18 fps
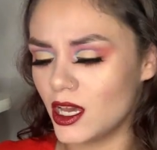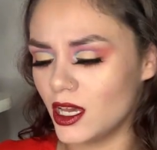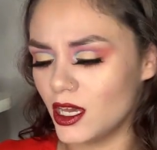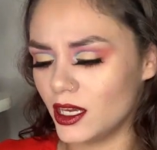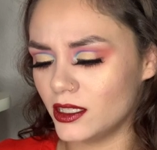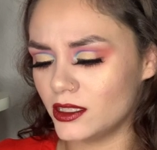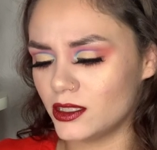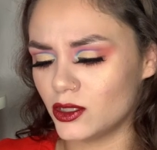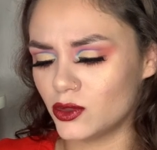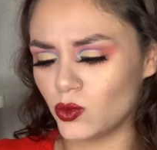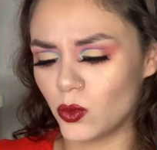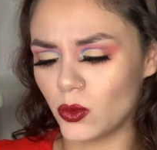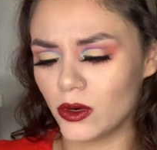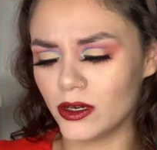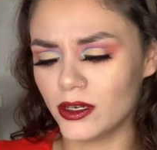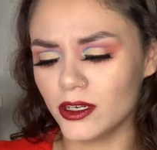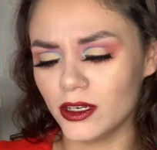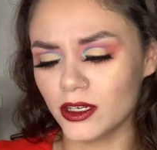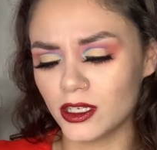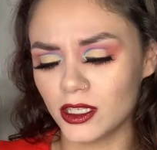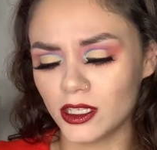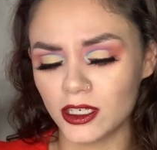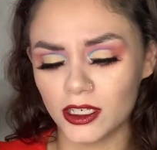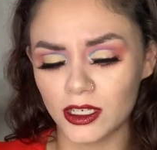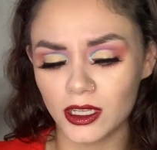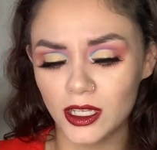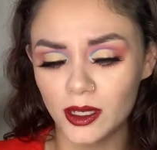It says Warrior
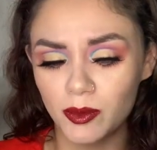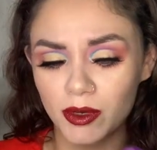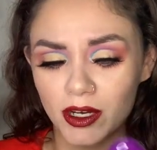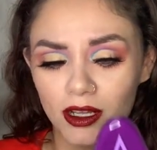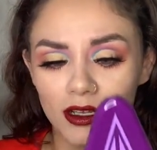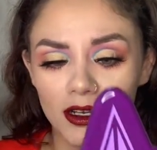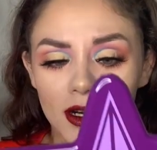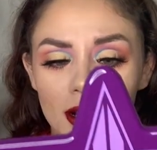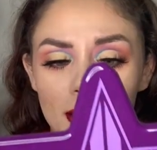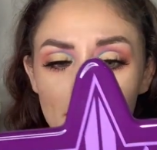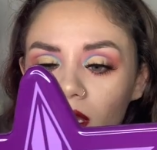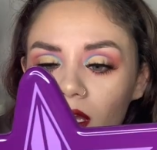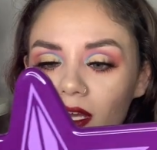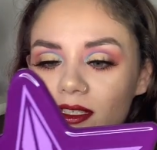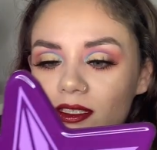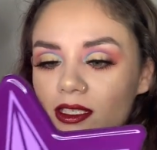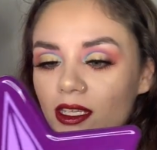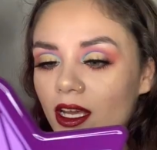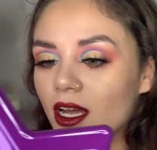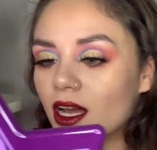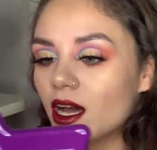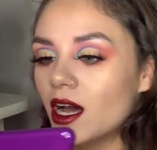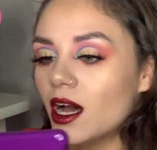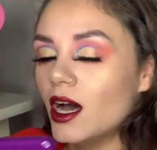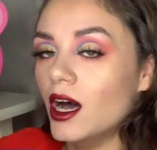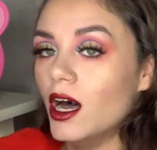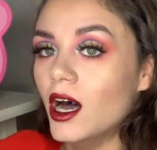Glitter Lip Color. It's like
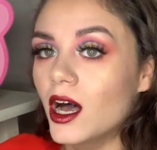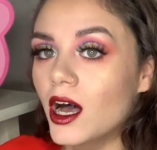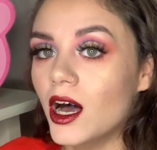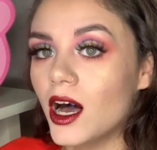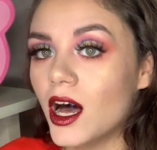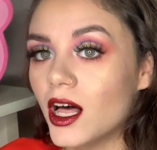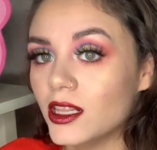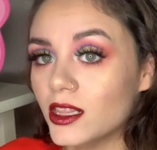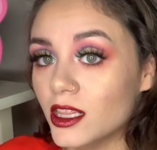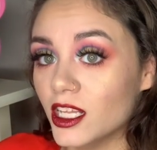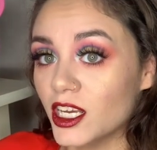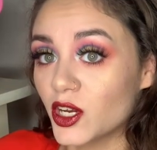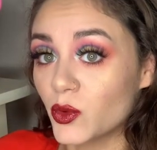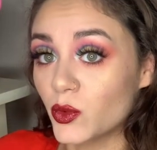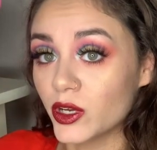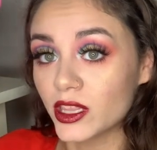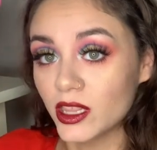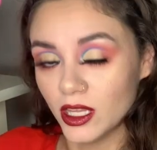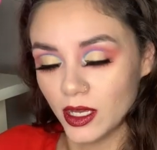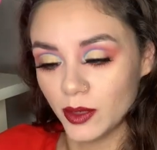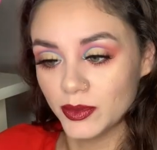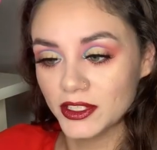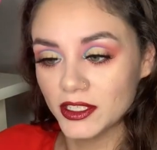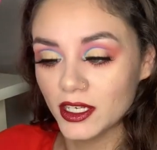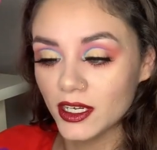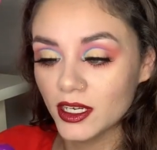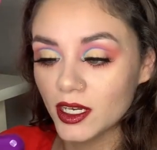a liquid
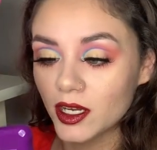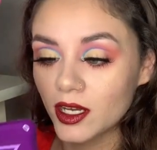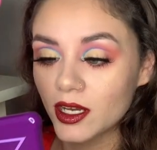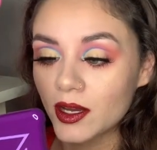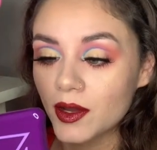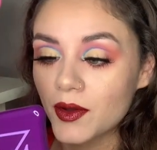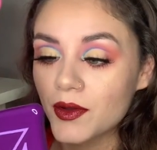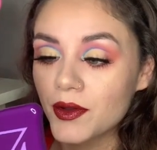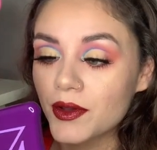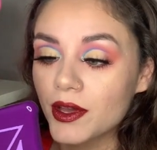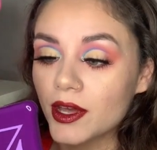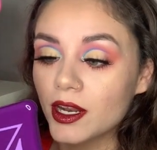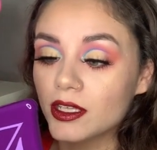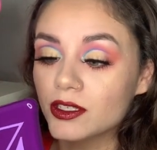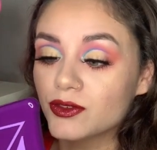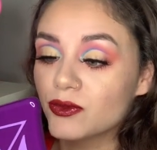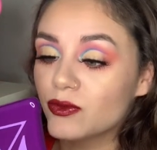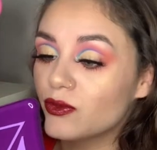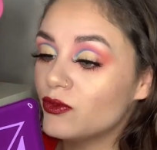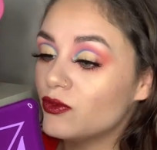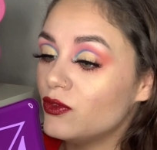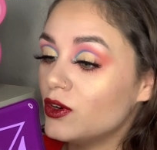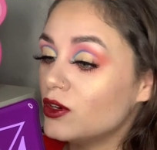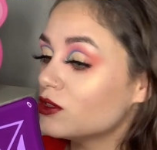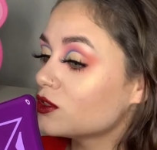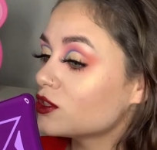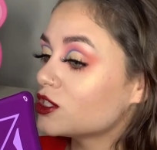lipstick, and it's
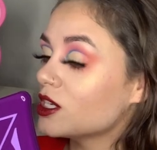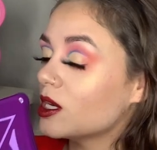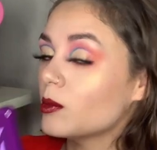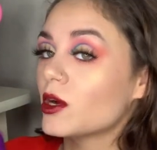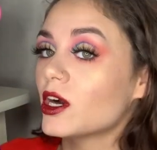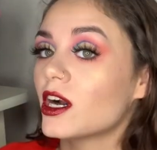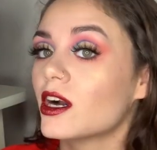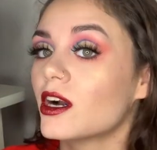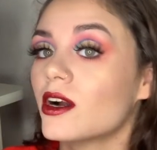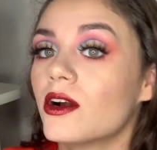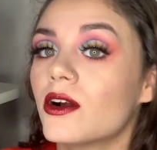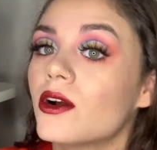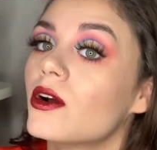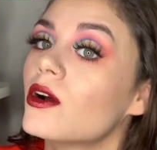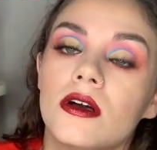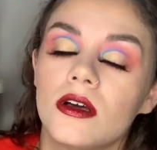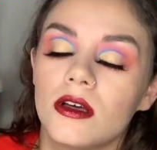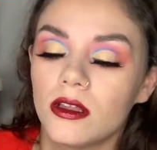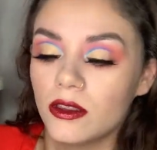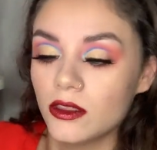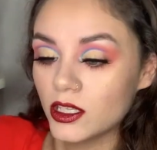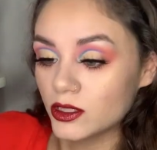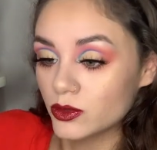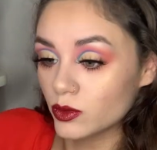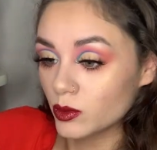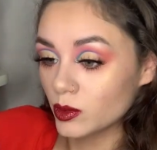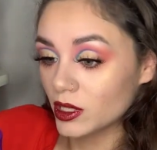full shimmer. This
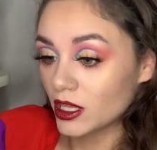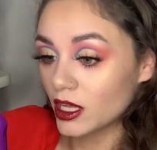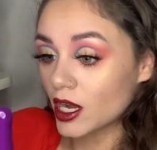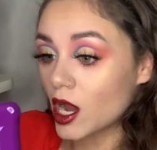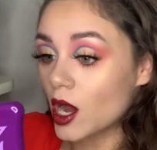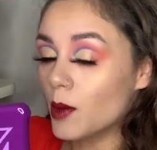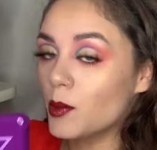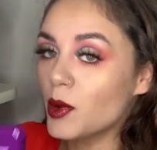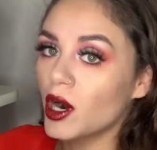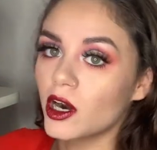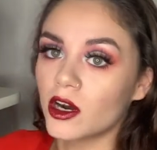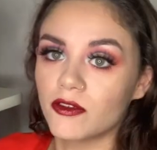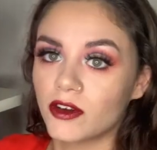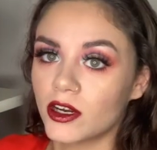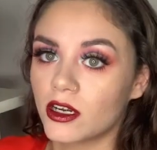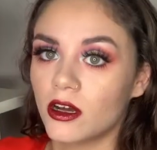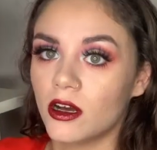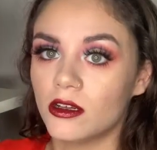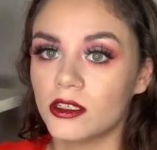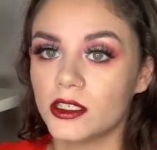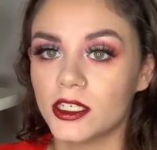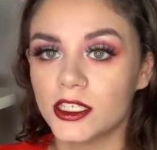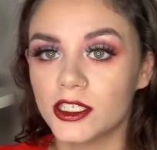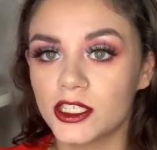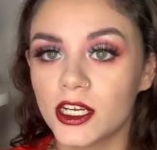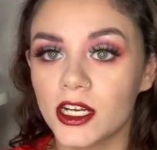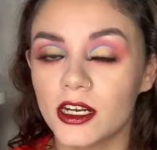would be like a perfect holiday
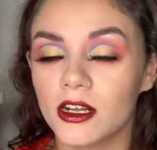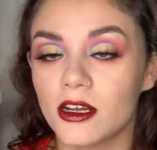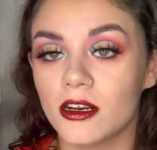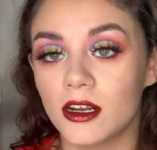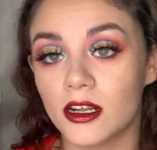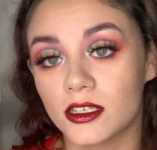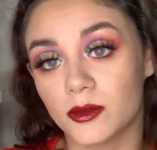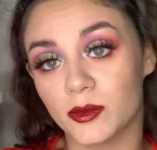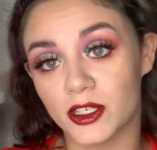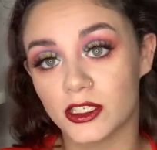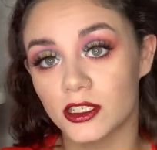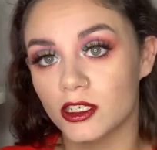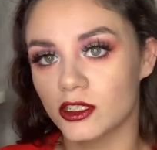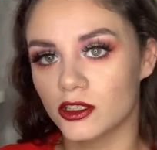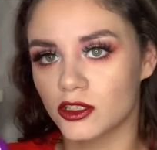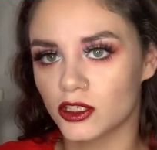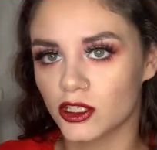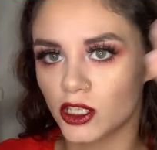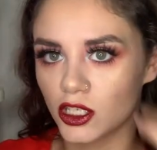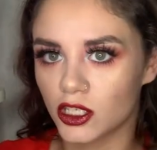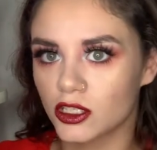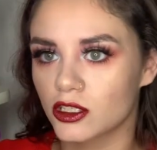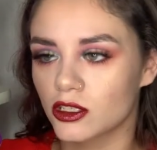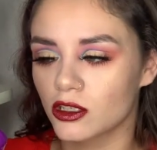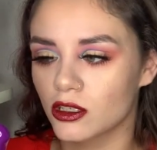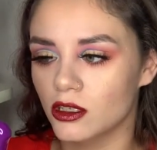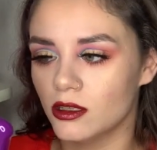shade, not to mention it just looks
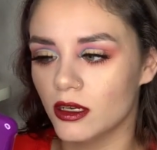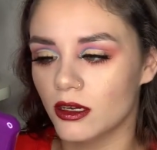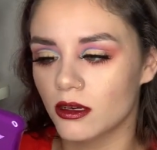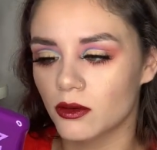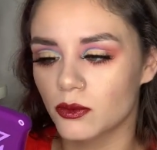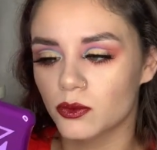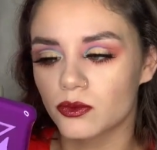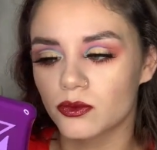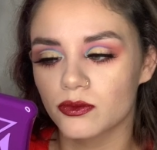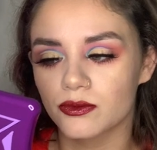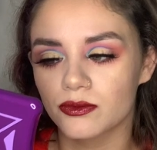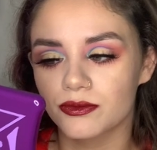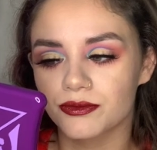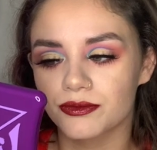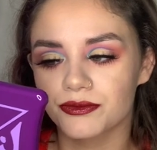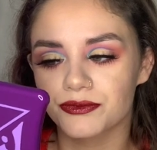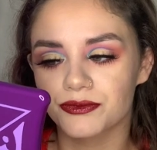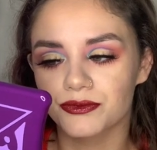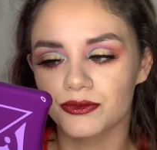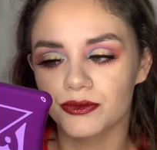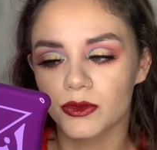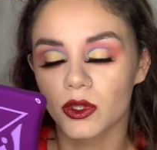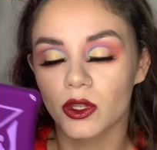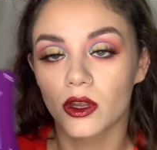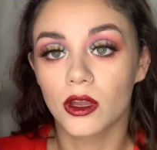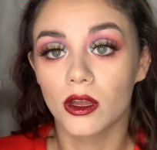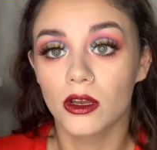like
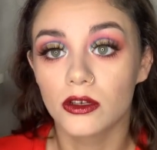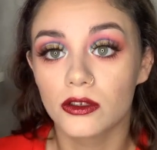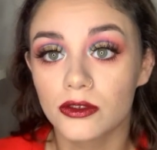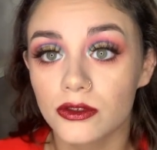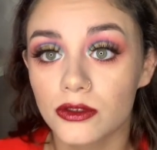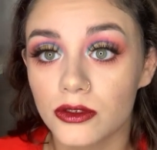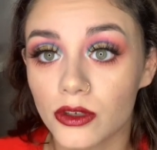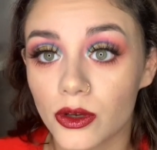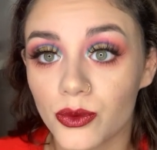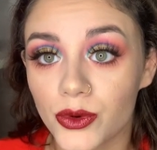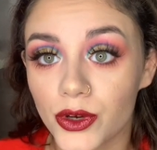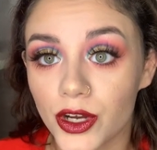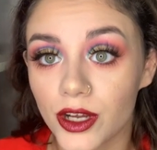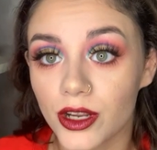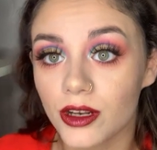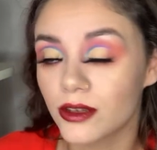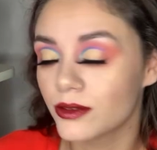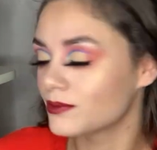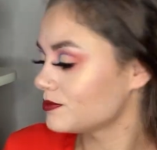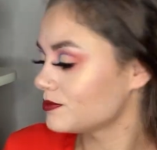so good.